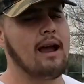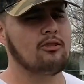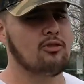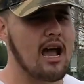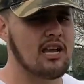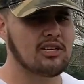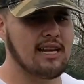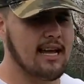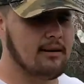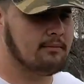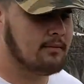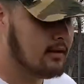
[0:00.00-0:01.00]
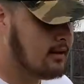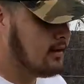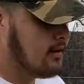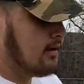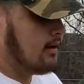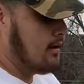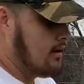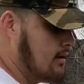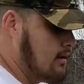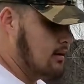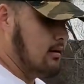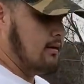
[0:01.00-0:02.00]
trash can.
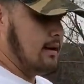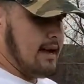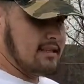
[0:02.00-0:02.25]
as a